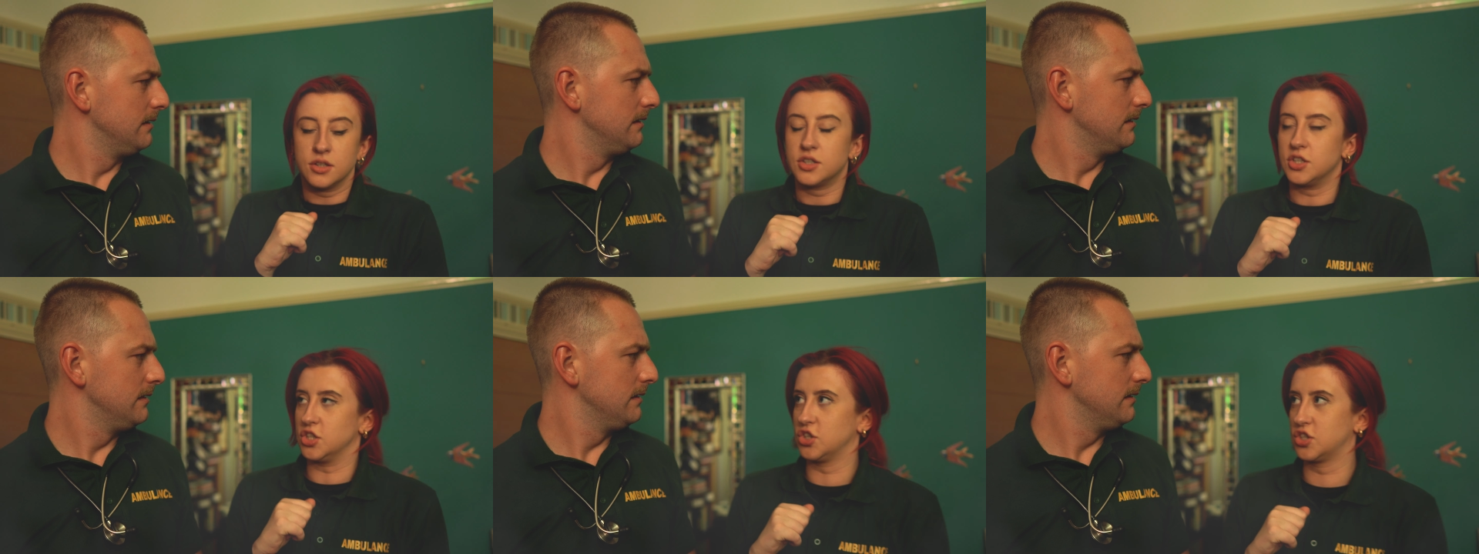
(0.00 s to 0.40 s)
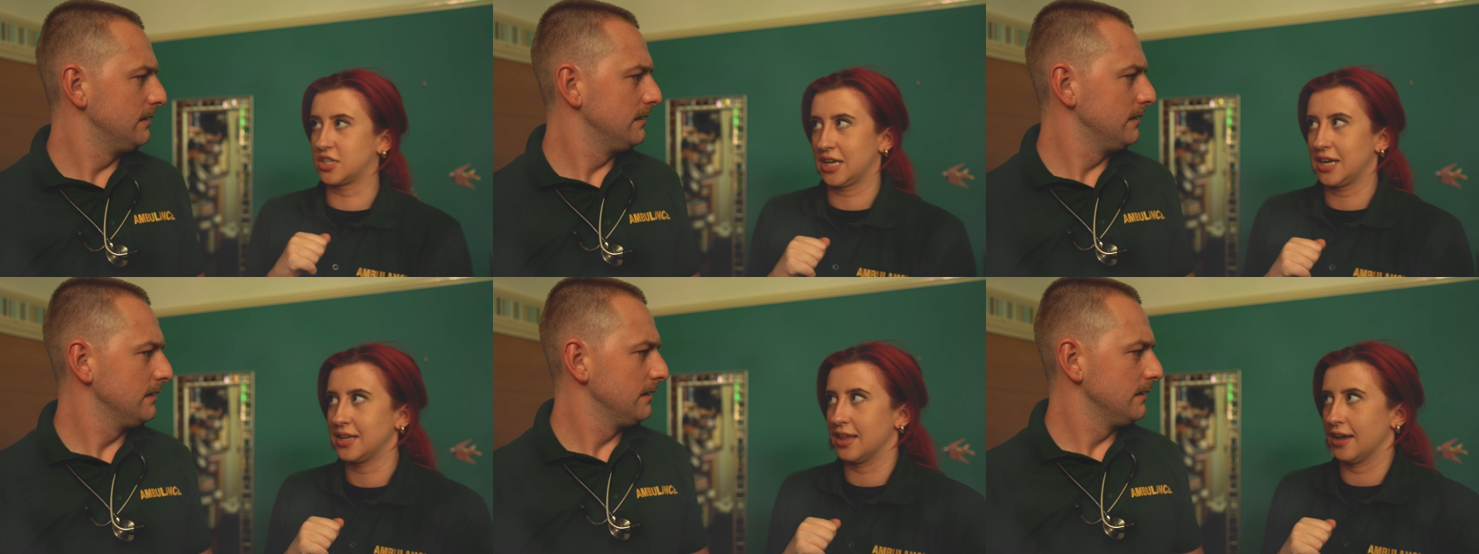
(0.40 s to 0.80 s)
Speaker 1: Did you
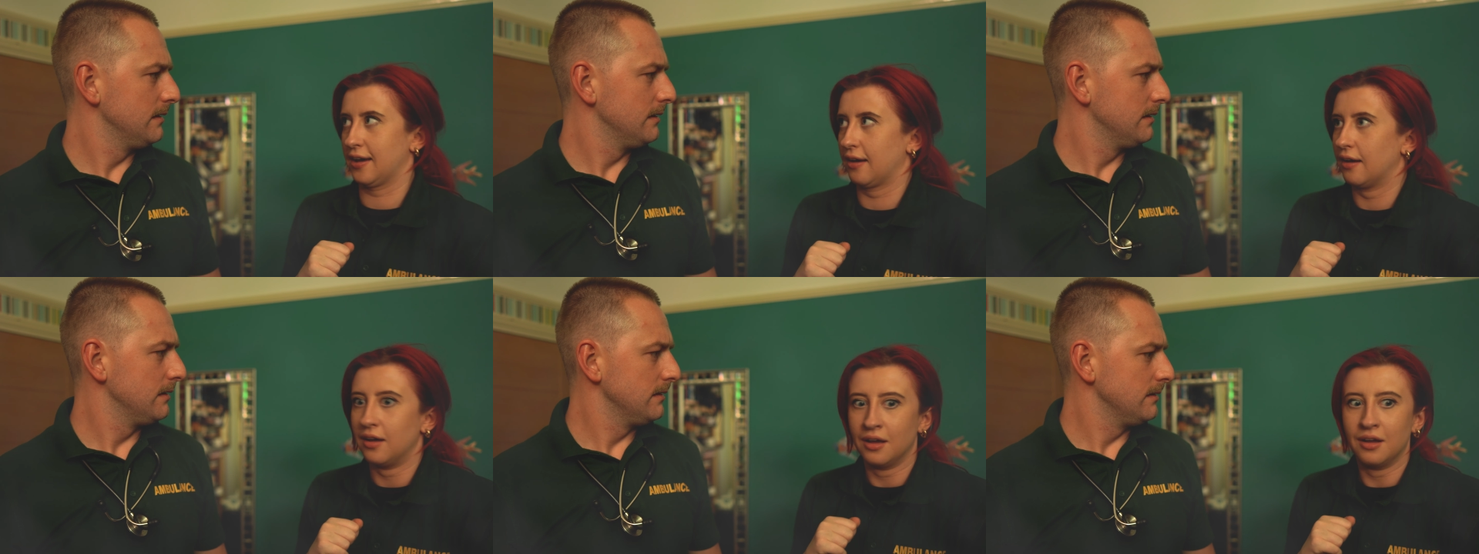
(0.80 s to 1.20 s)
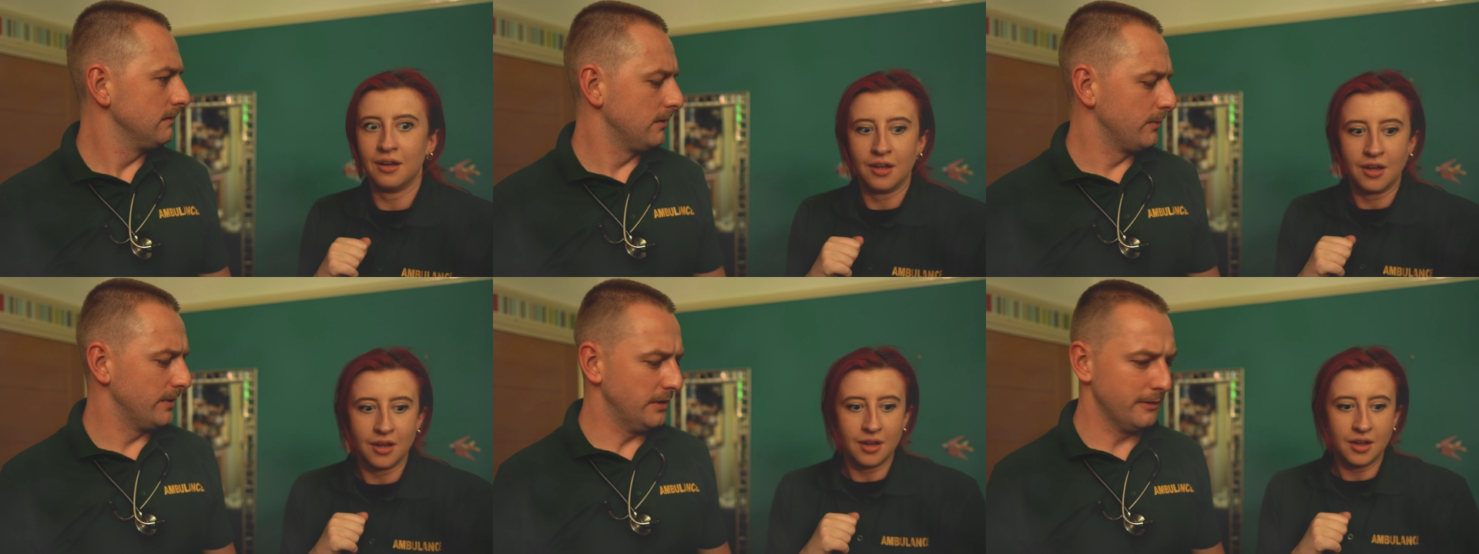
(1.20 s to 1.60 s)
see that?
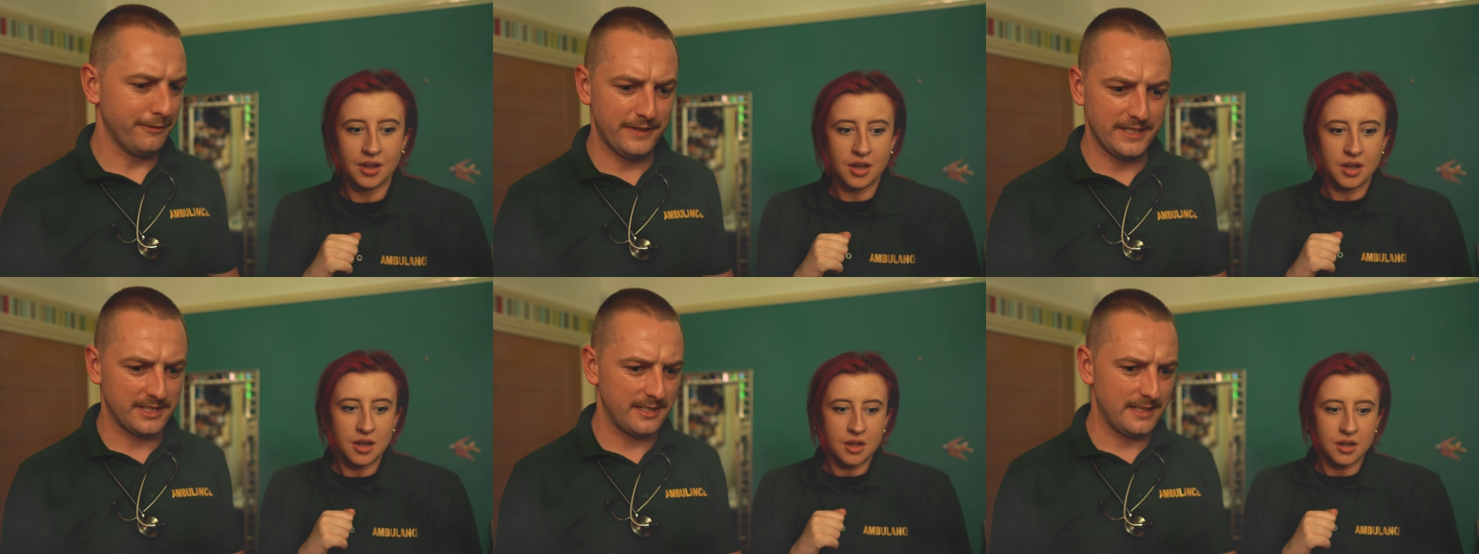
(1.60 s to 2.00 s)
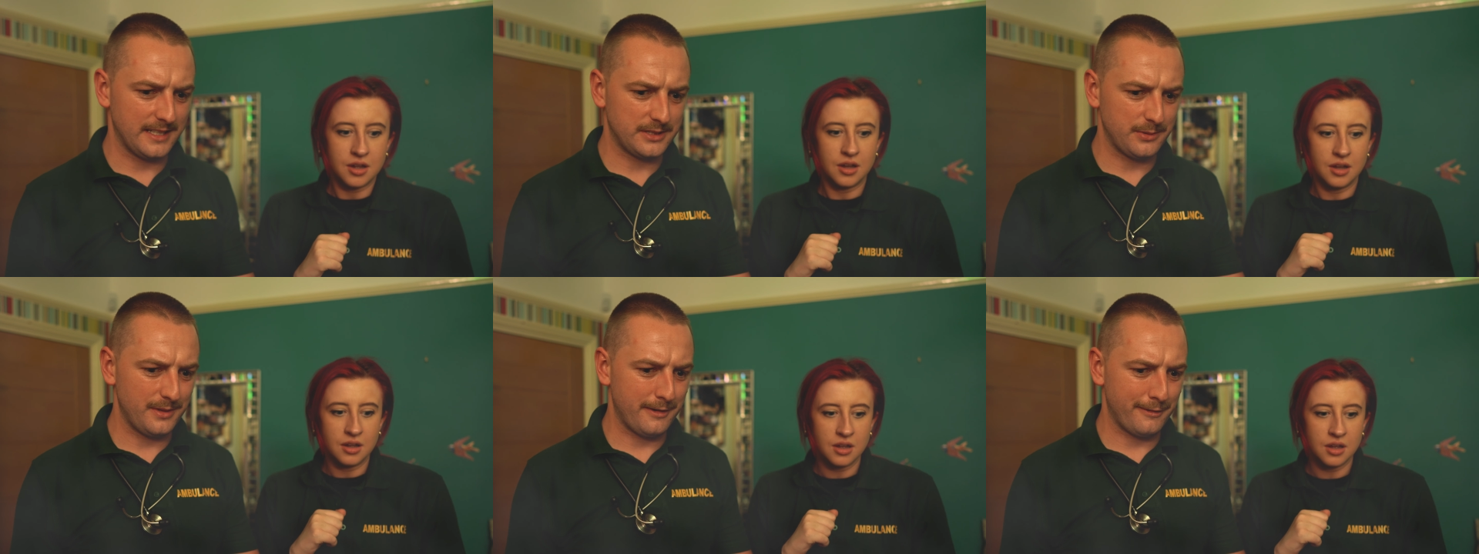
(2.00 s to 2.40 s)
What, when your fist
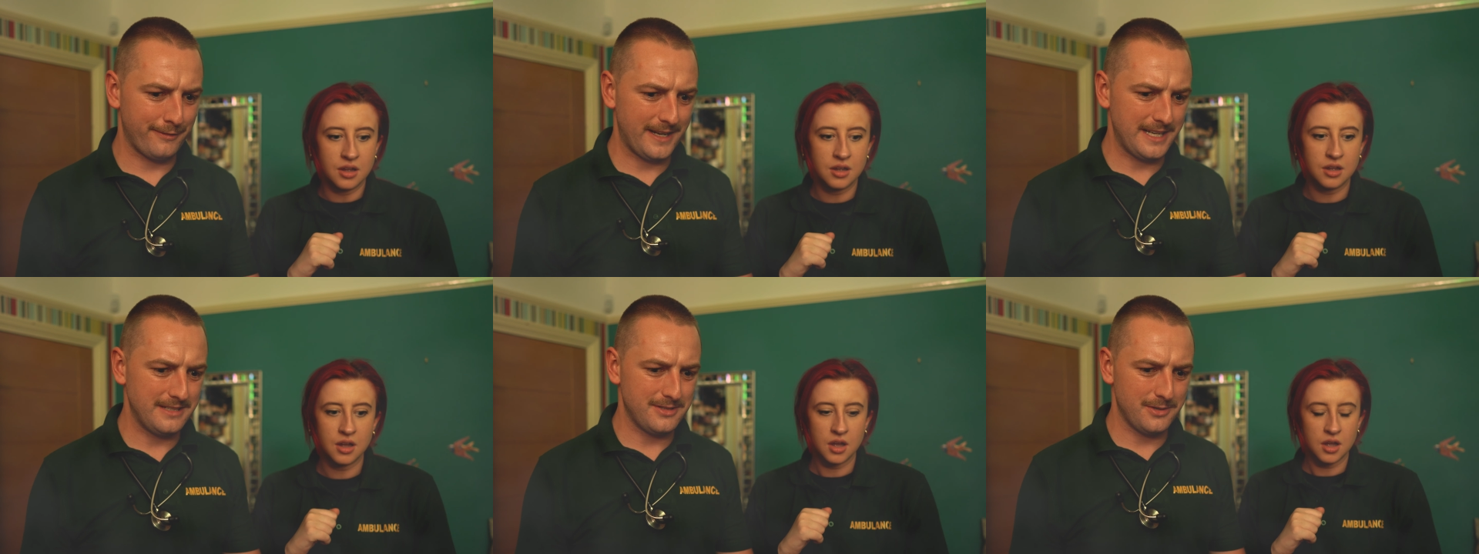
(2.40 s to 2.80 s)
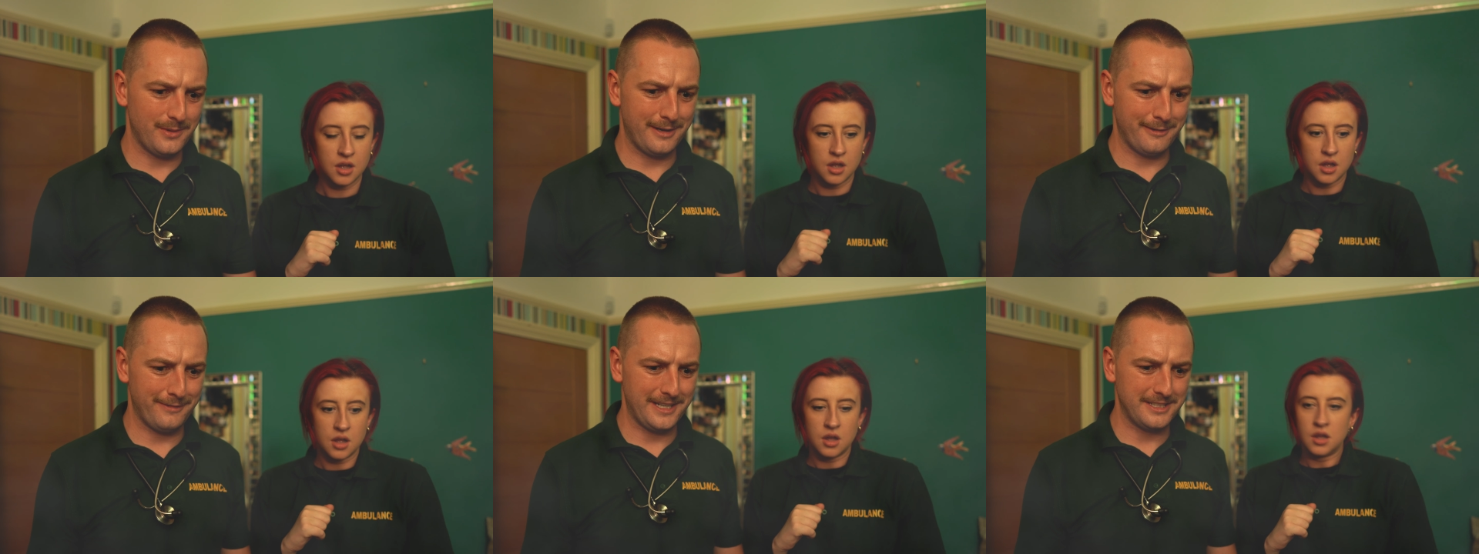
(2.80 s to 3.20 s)
connected with her face or when
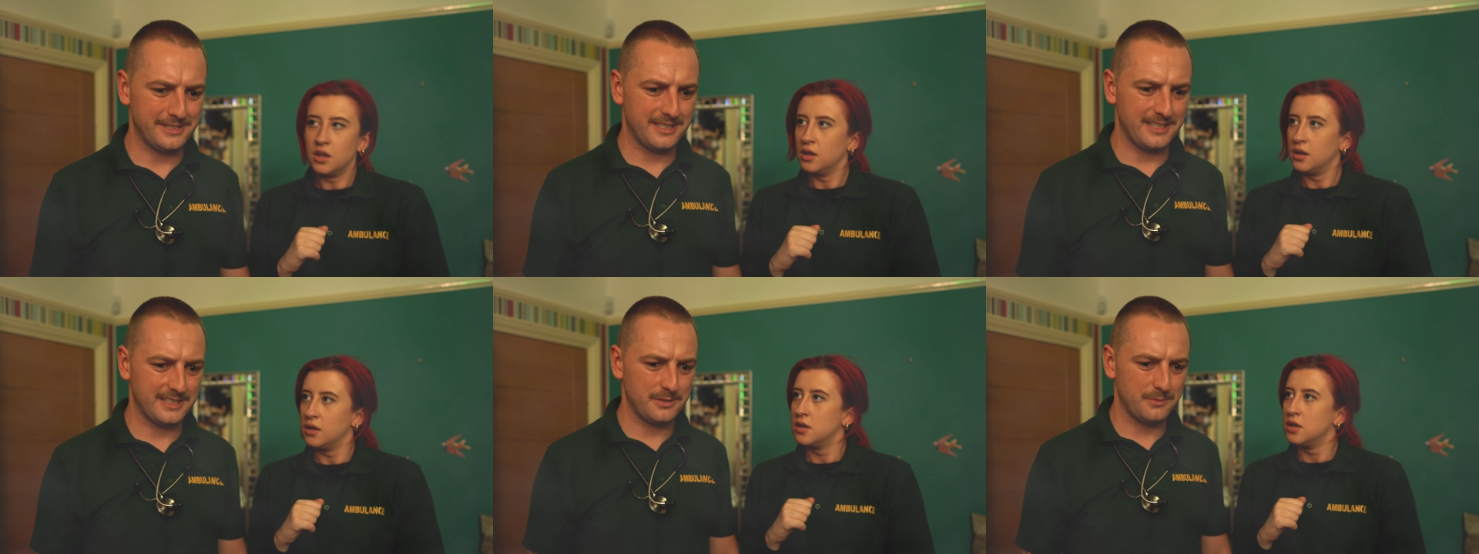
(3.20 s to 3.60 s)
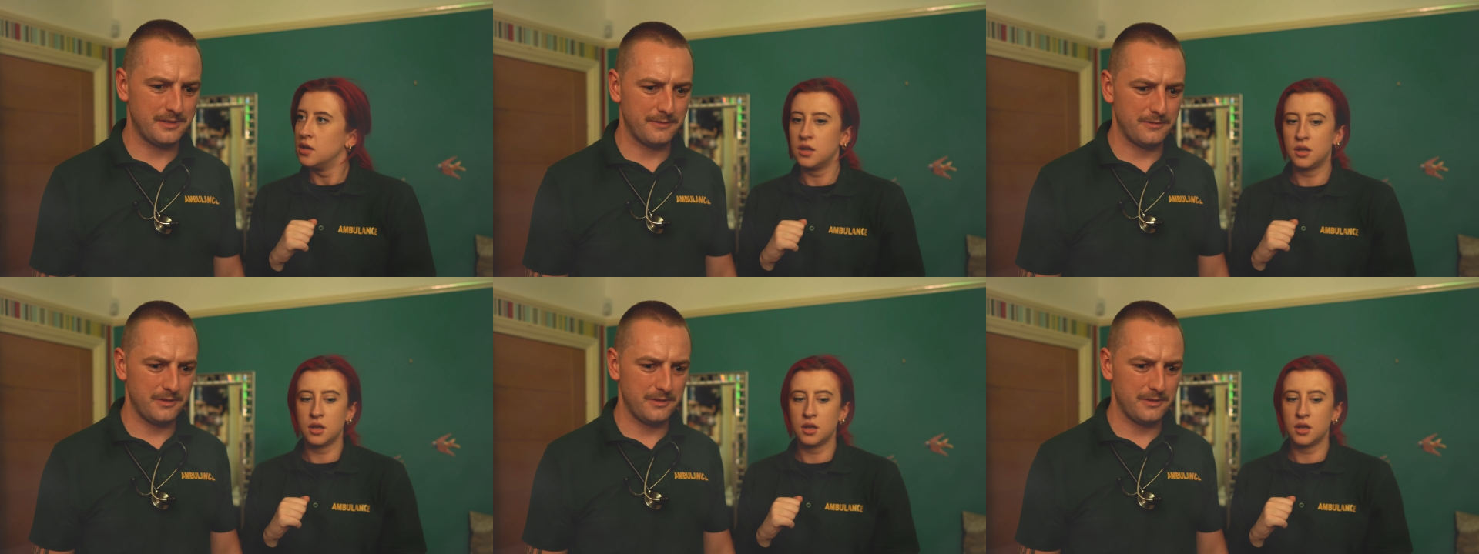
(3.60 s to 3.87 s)
her face connected with the